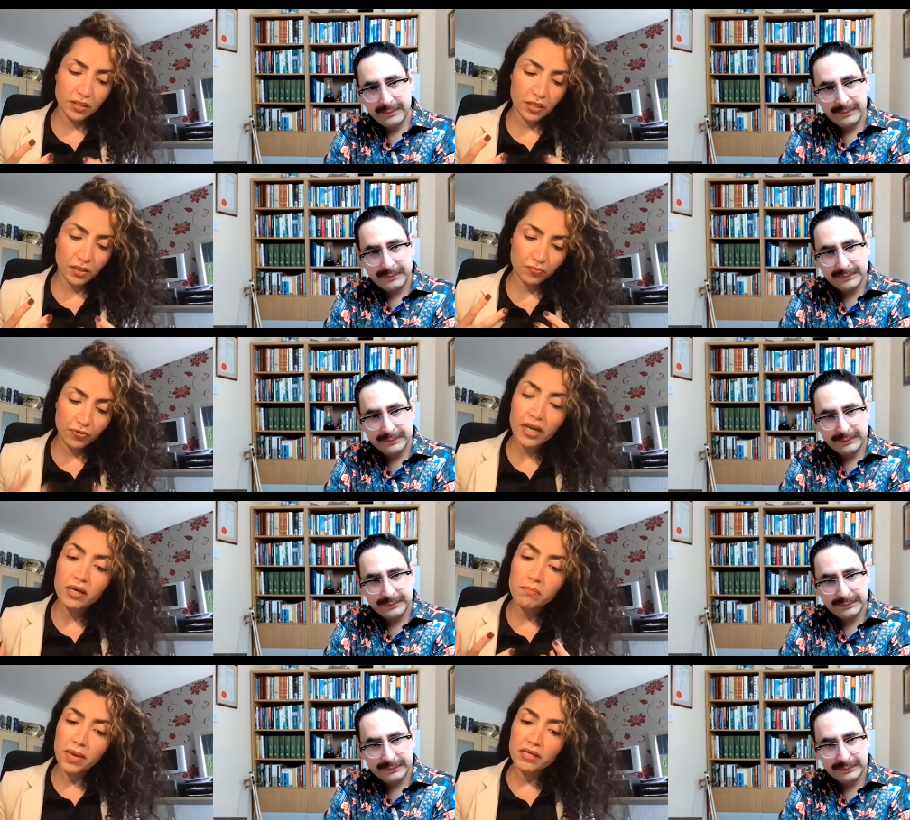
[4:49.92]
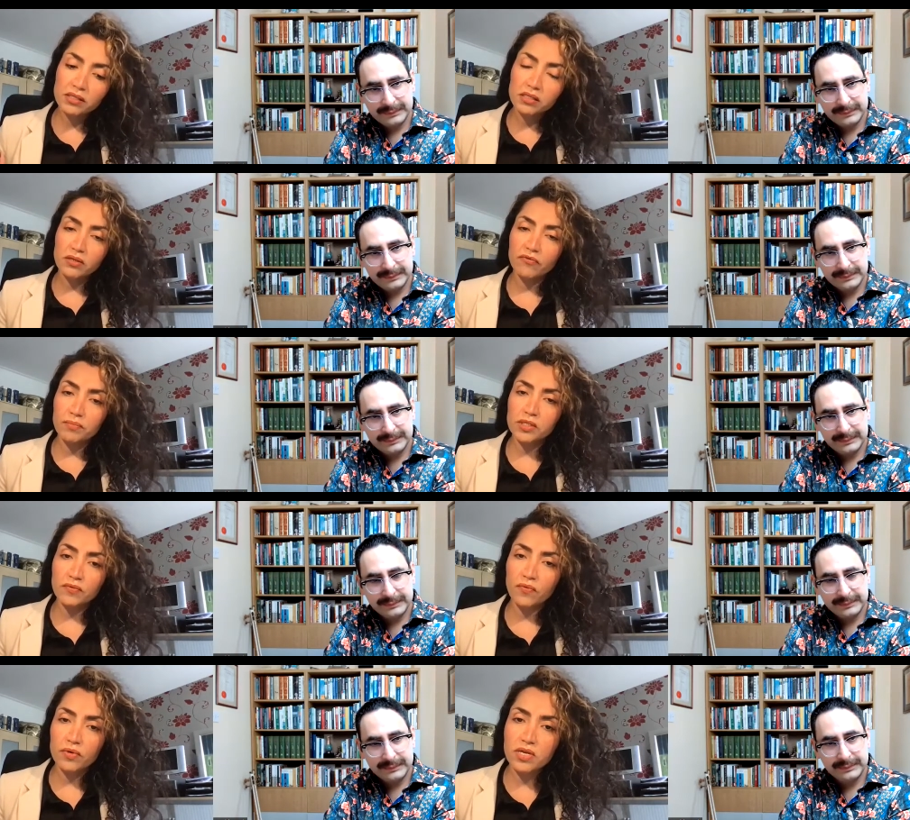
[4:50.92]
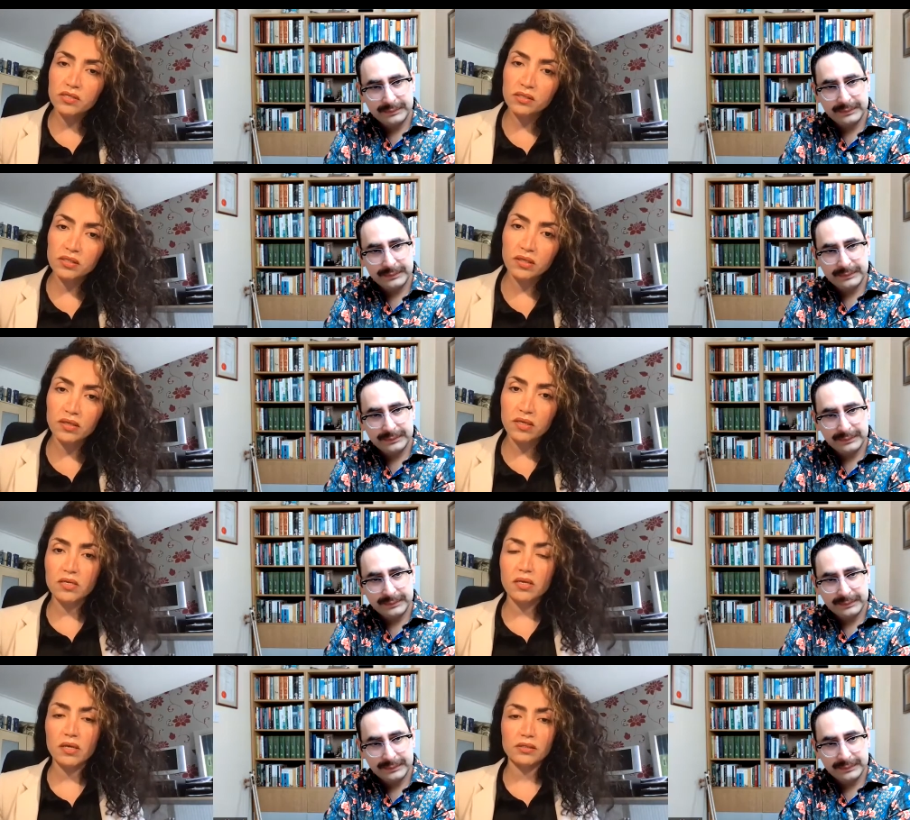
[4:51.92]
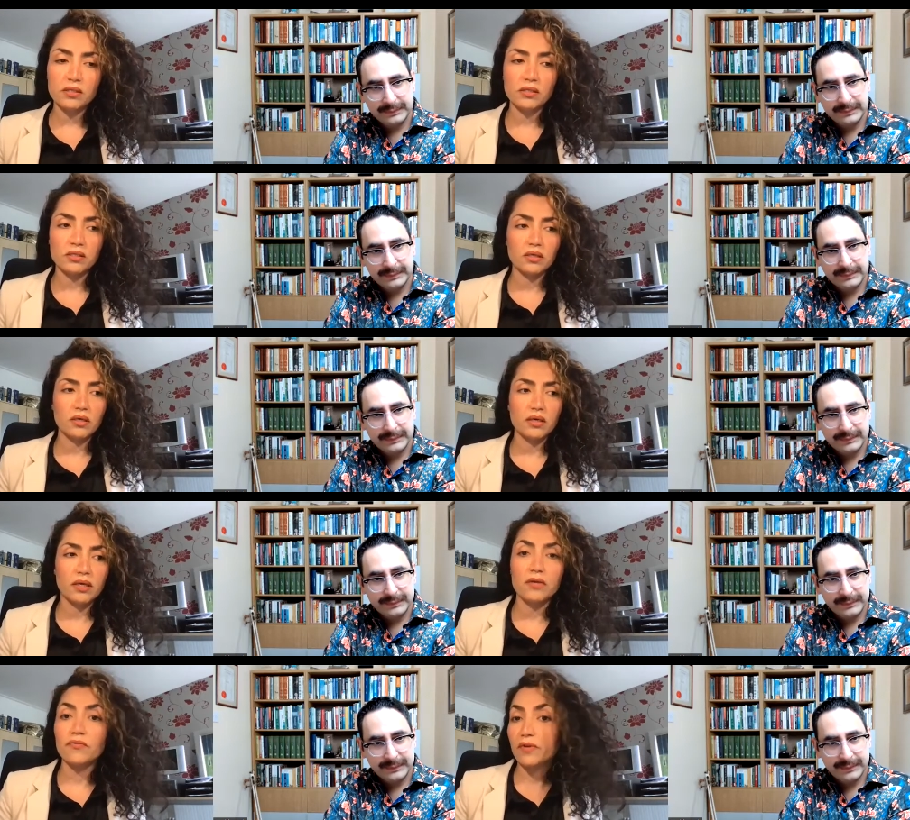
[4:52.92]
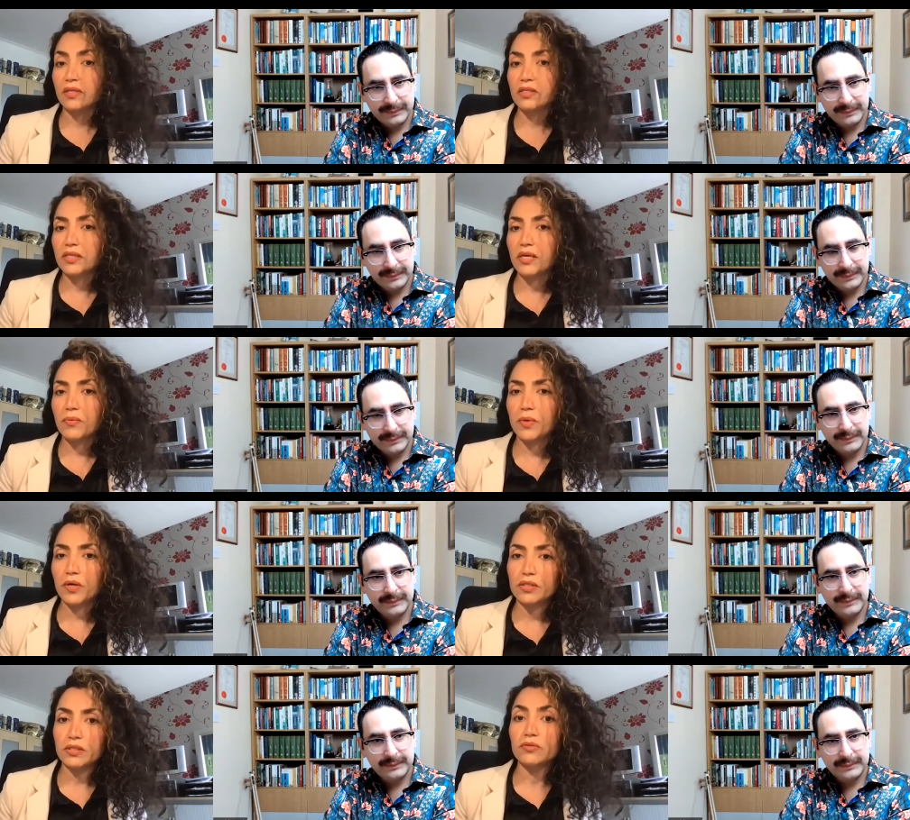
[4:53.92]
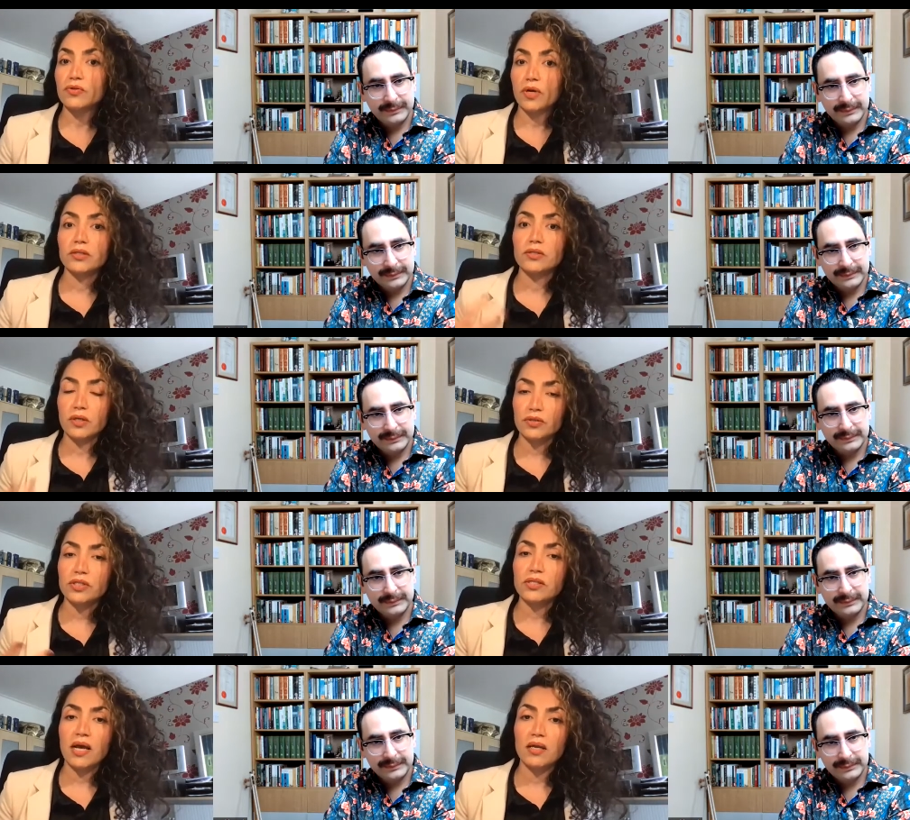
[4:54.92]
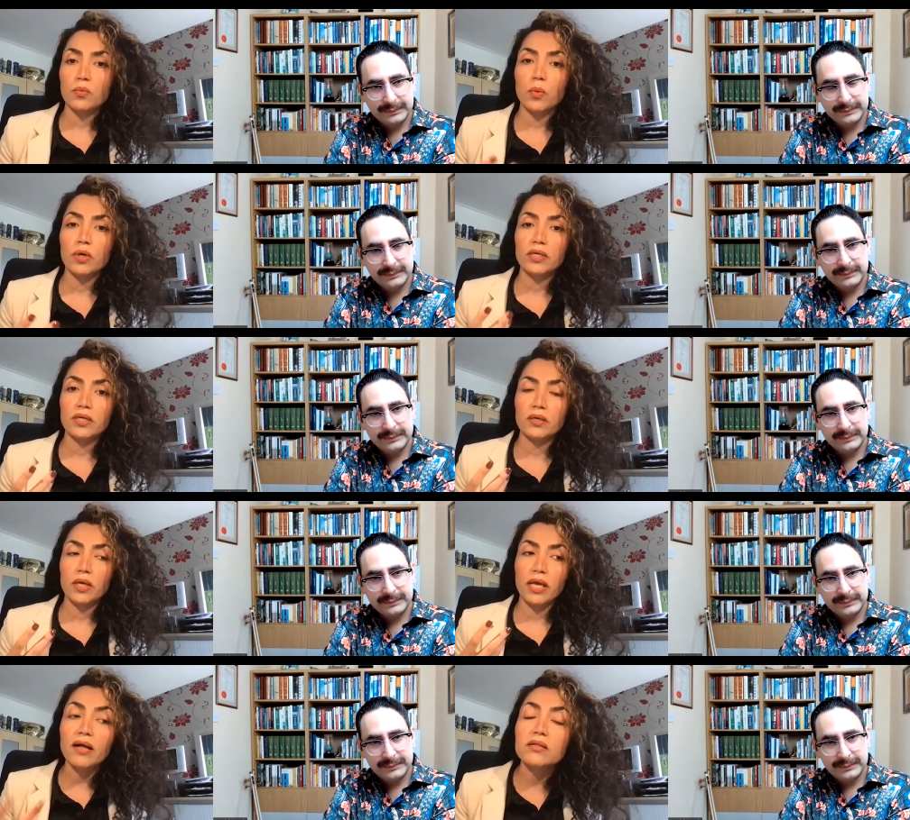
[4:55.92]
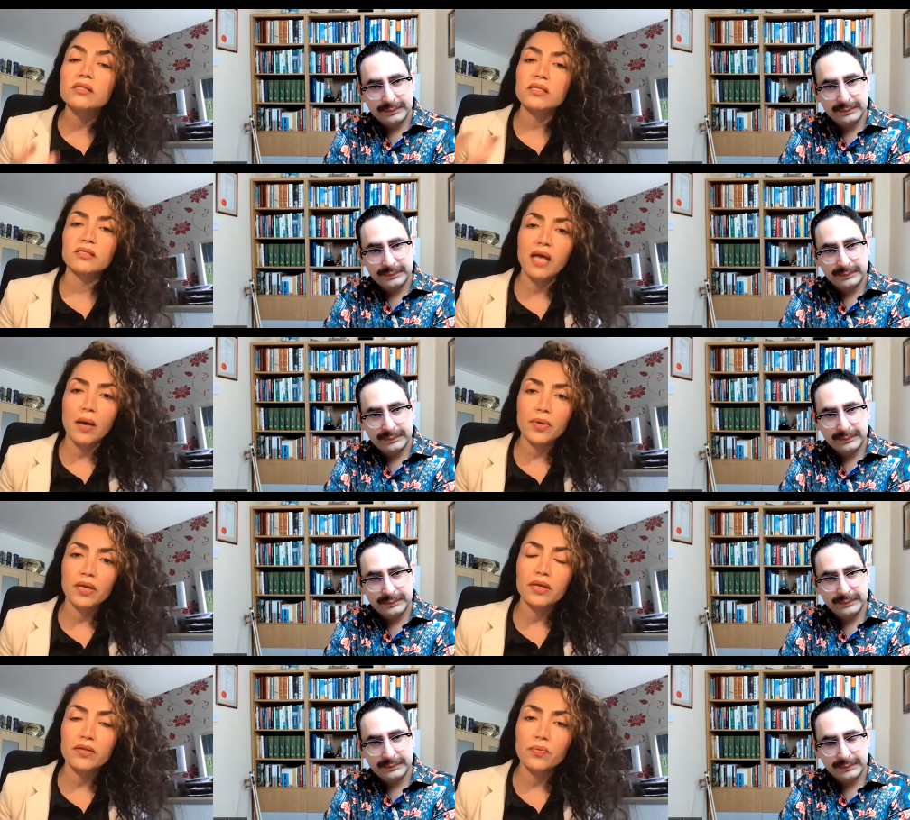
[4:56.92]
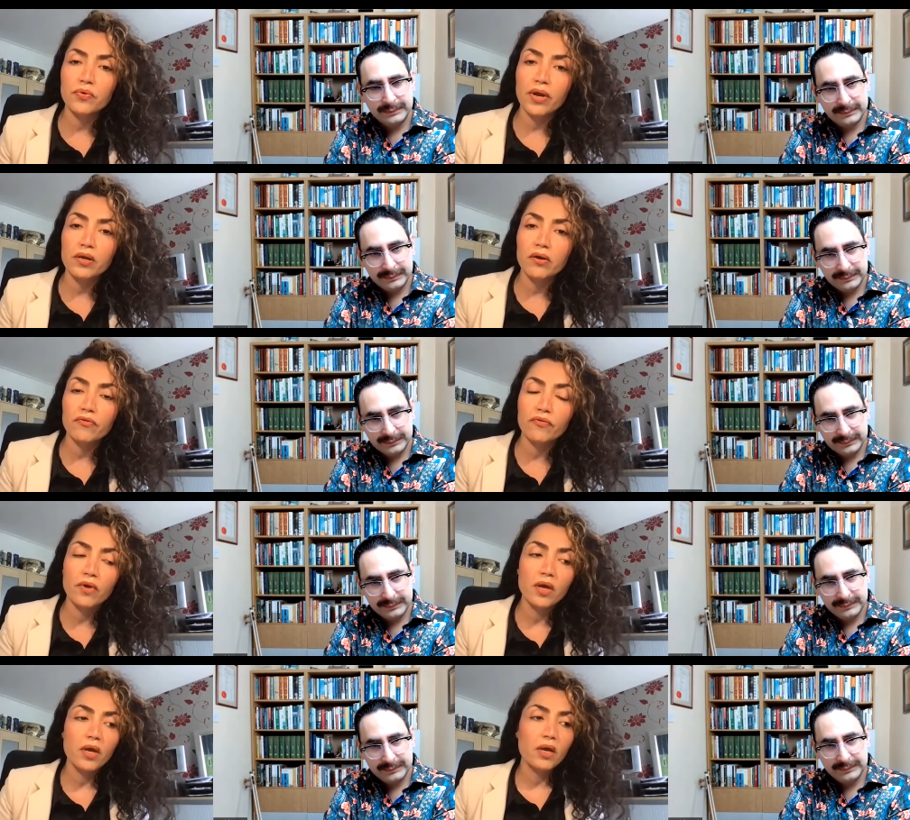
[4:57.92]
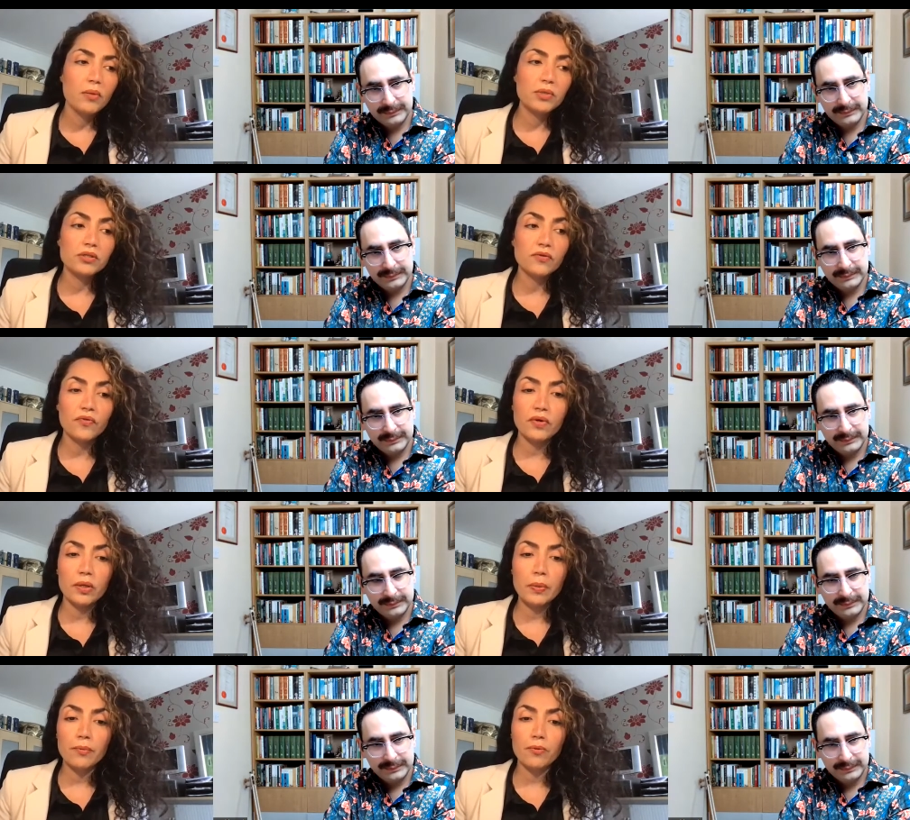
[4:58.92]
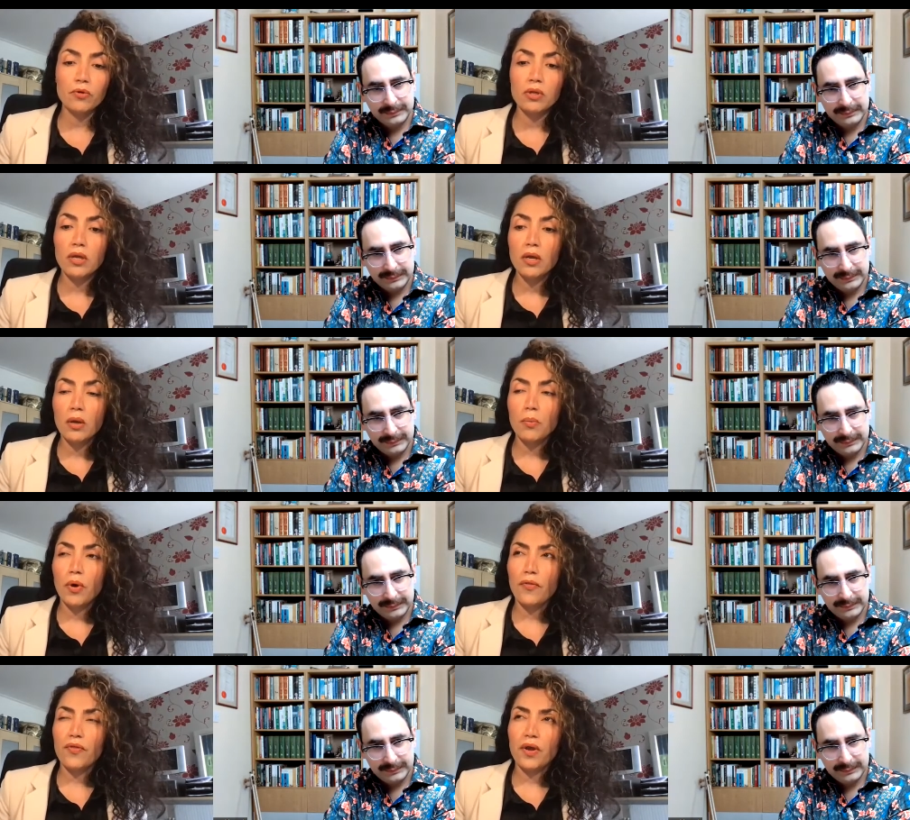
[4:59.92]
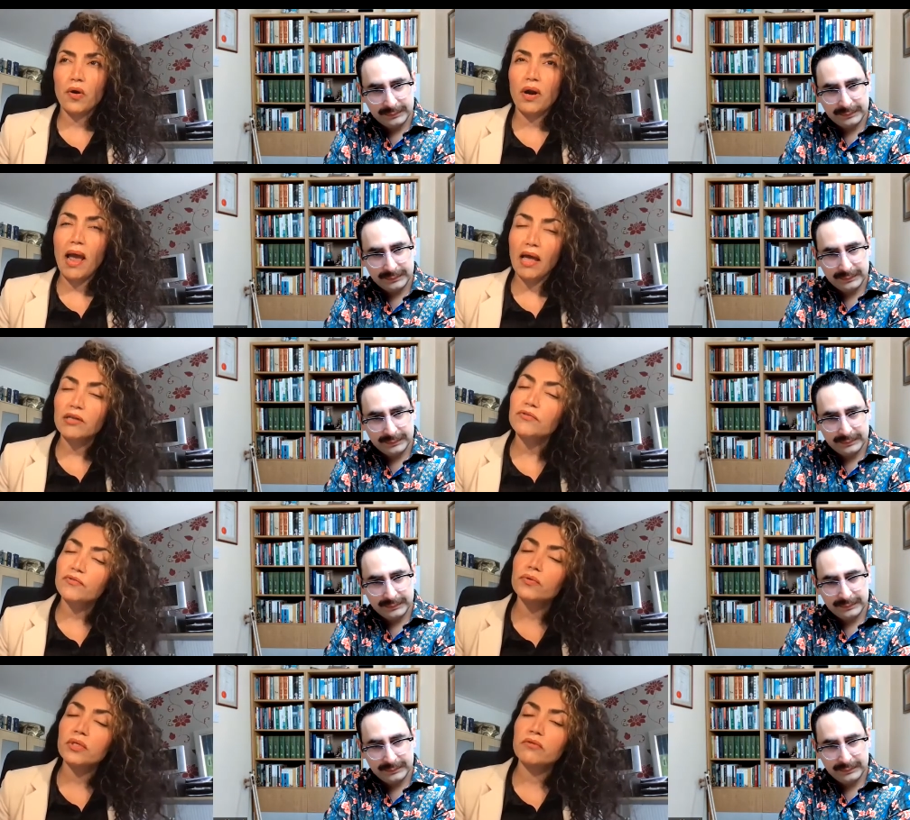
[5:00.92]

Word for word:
Speaker 1: the brain basis of misophonia is still in its uh, infancy. We are still trying to understand what else is happening in the brain of misophonic people. But there are a handful